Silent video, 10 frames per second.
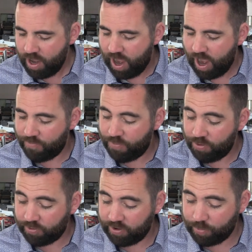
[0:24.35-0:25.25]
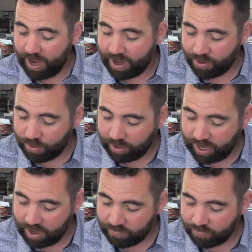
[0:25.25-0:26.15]
The first race we are going to
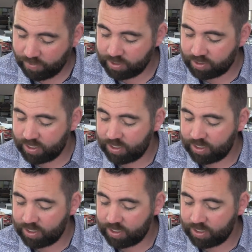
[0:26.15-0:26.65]
look at is